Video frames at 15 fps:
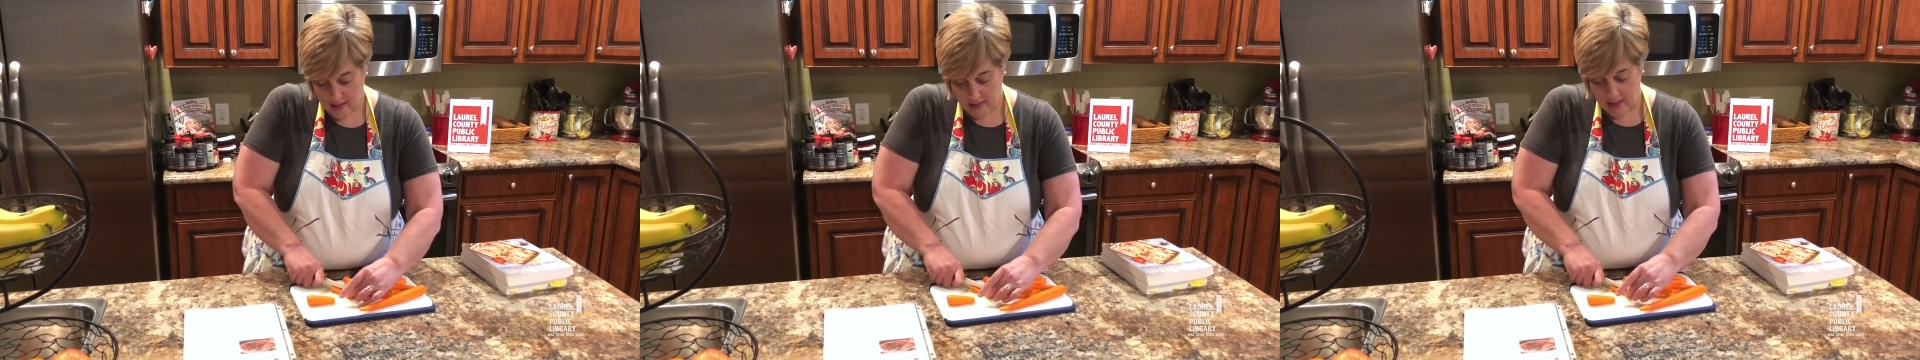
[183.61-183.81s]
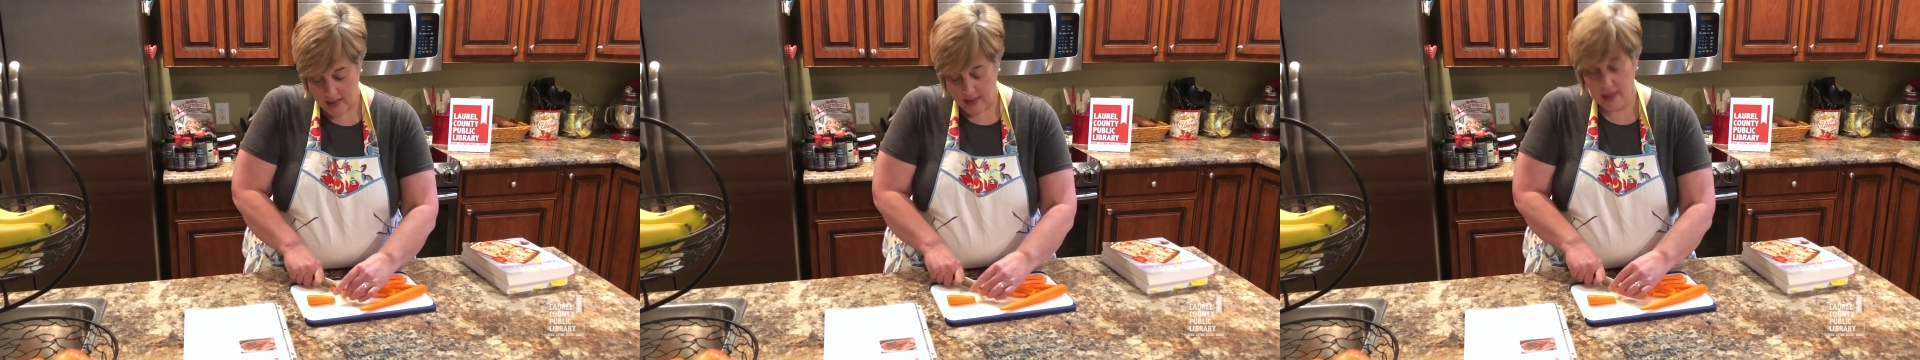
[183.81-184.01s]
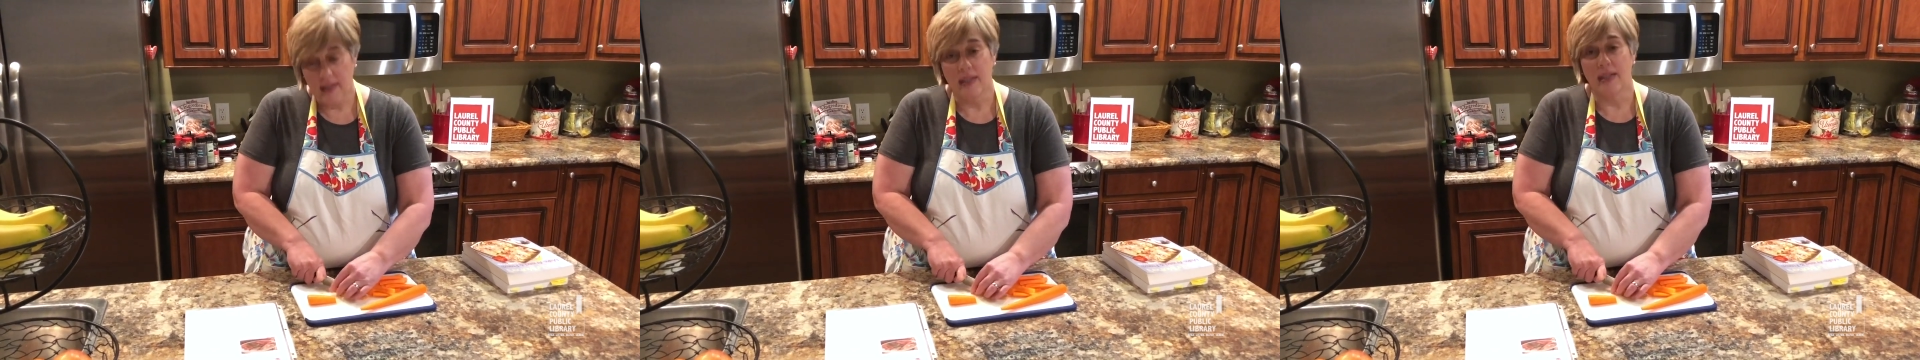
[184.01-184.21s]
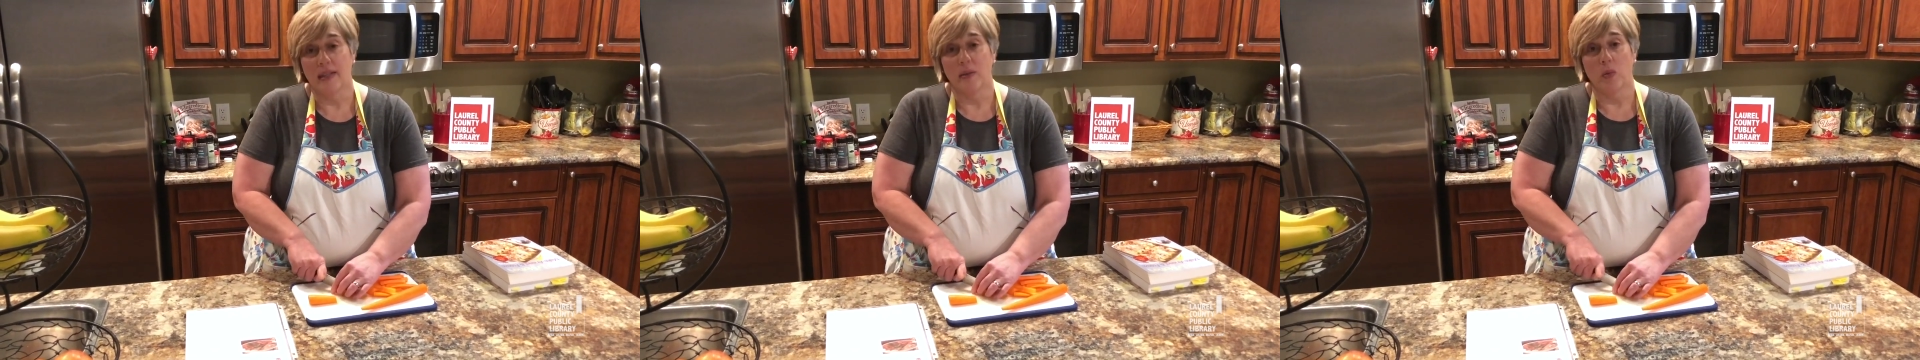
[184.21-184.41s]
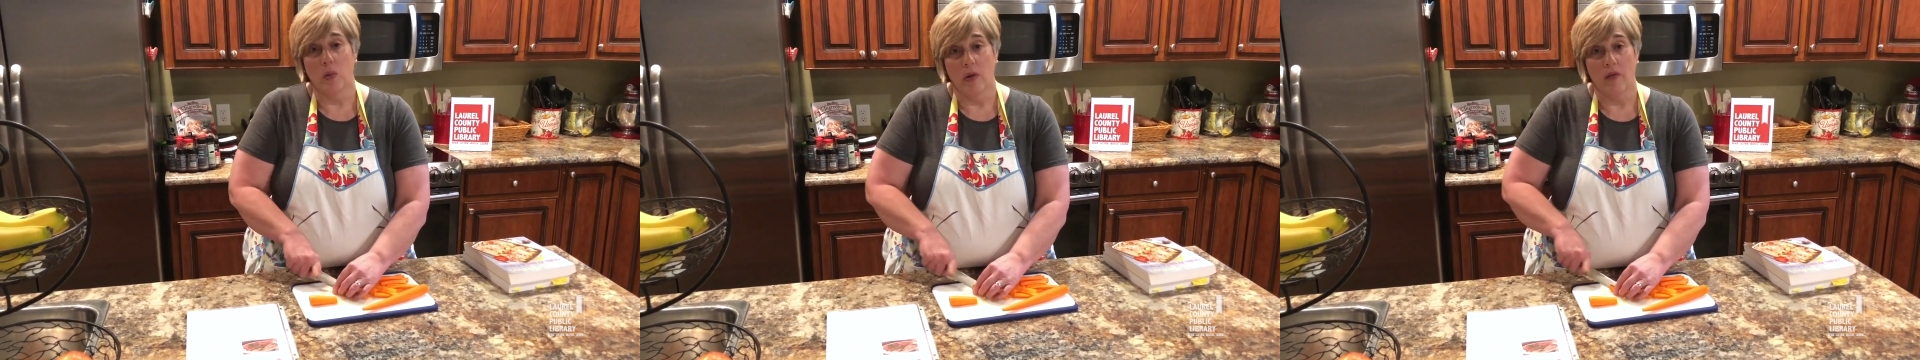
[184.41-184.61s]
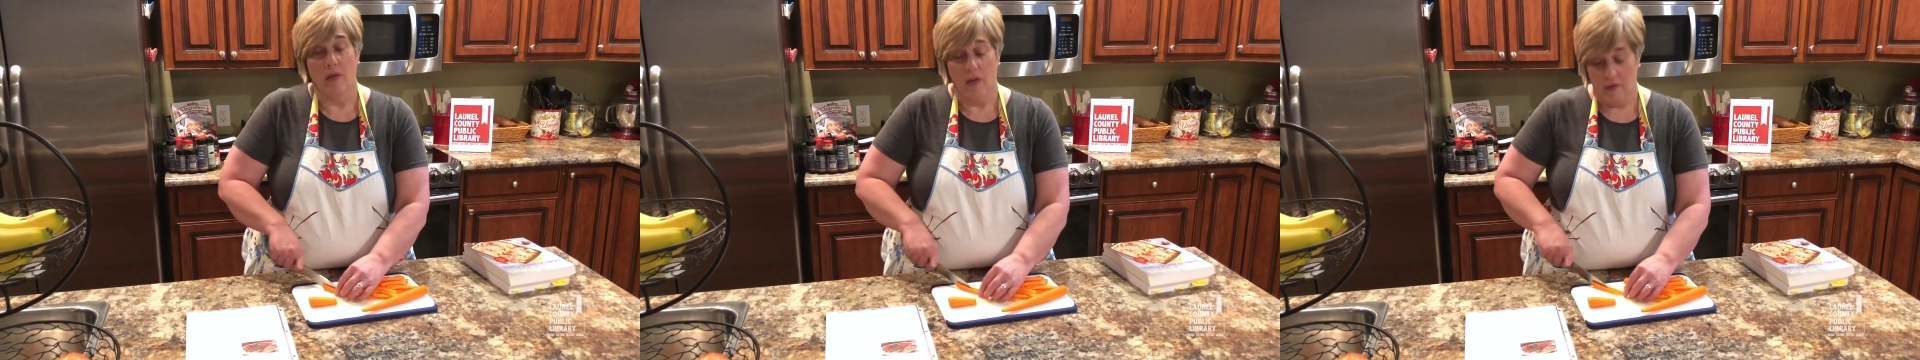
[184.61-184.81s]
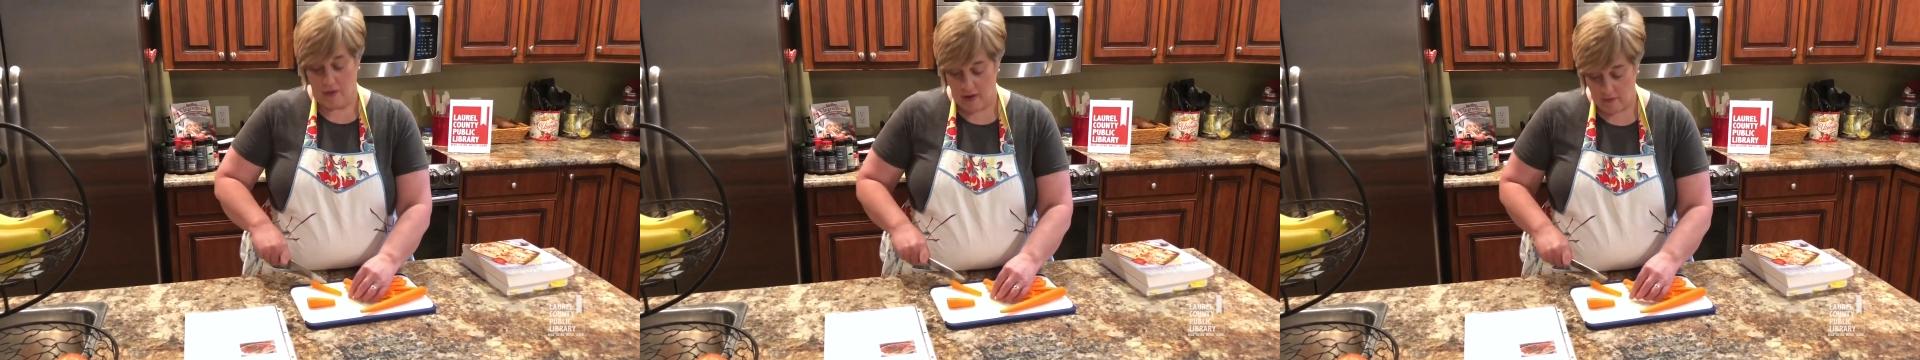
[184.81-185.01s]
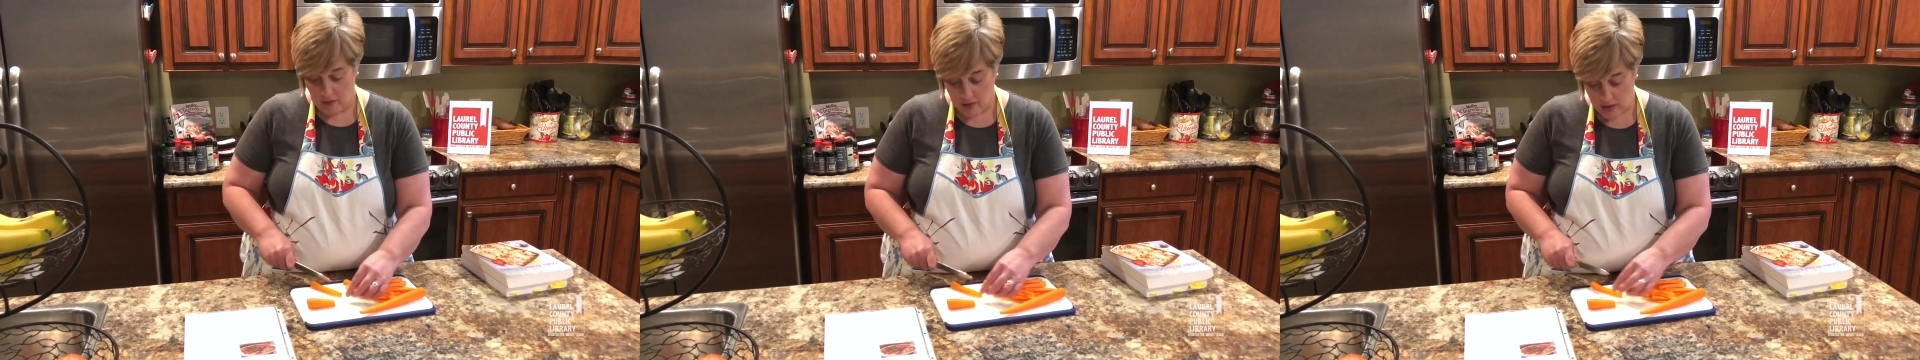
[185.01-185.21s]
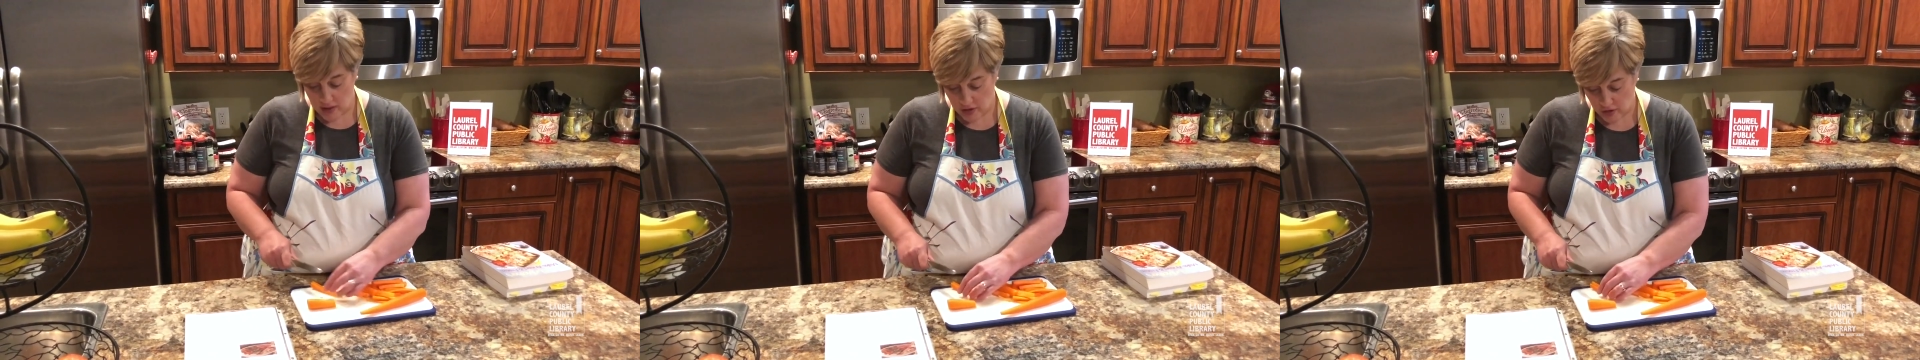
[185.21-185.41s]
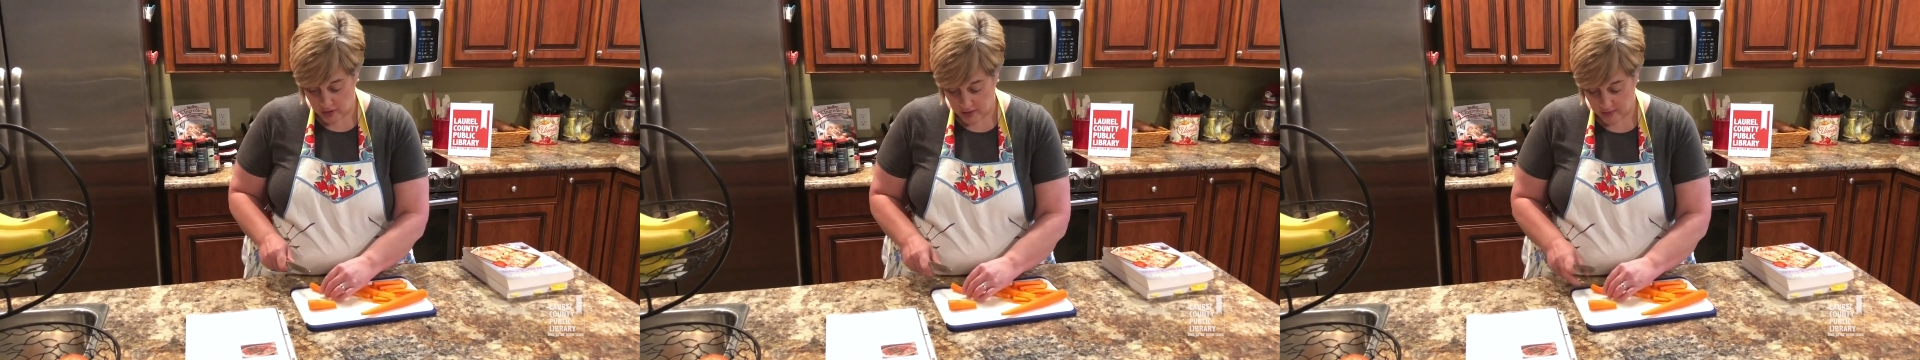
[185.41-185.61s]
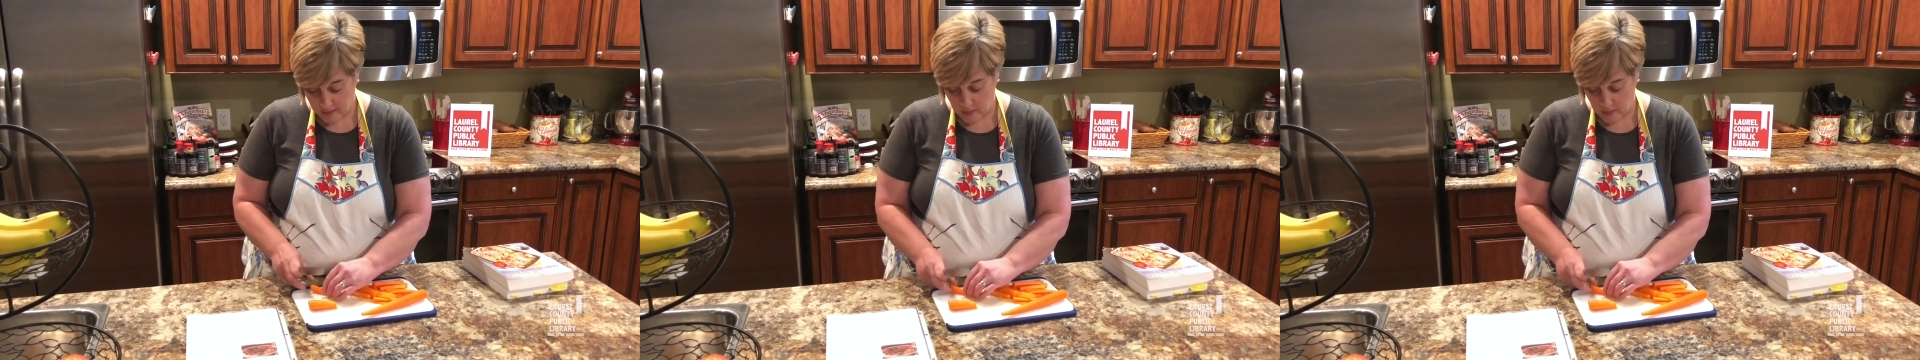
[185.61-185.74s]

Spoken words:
this is one of her favorite dishes